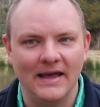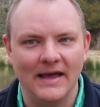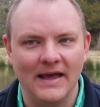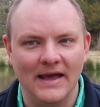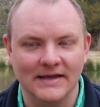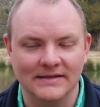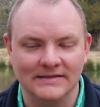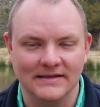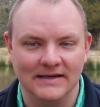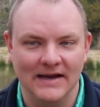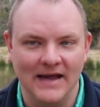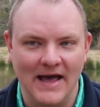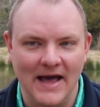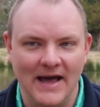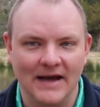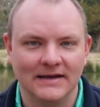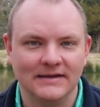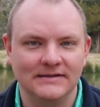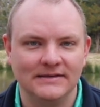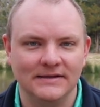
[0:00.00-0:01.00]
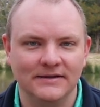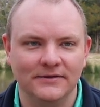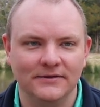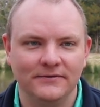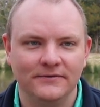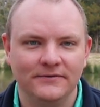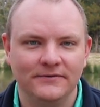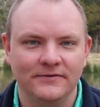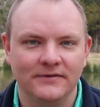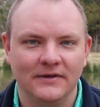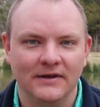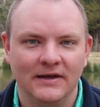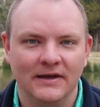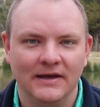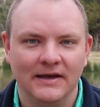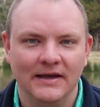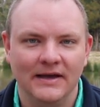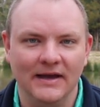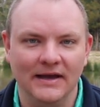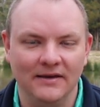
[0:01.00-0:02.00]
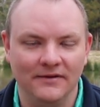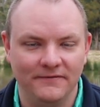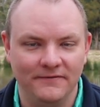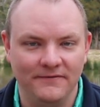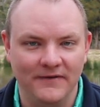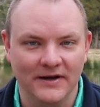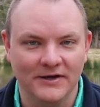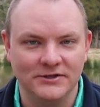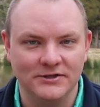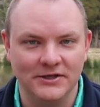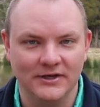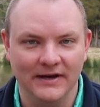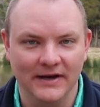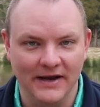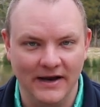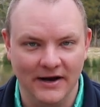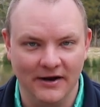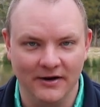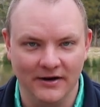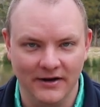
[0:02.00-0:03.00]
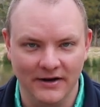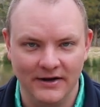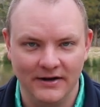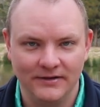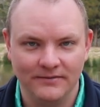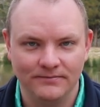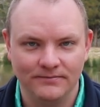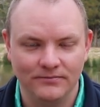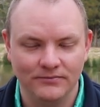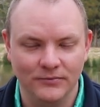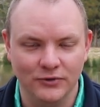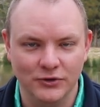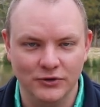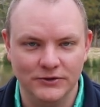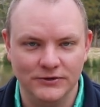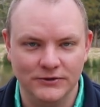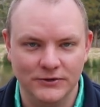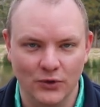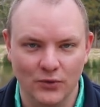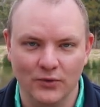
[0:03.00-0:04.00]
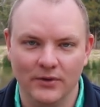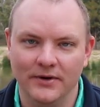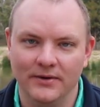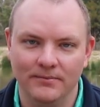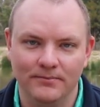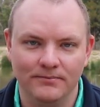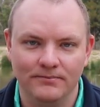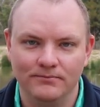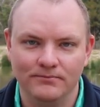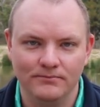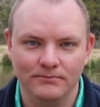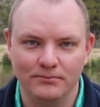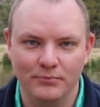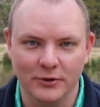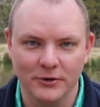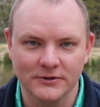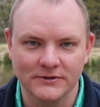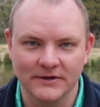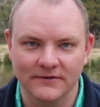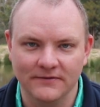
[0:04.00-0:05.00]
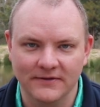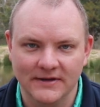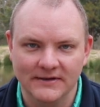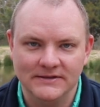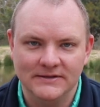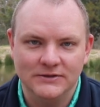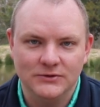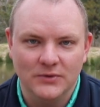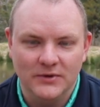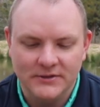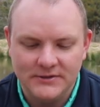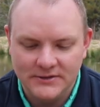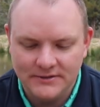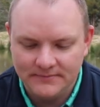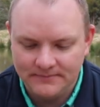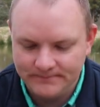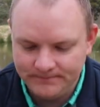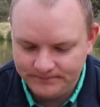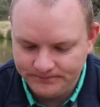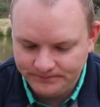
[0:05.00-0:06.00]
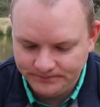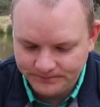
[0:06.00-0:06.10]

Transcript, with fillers: has an active infection area. You just don't want to put yourself in that situation.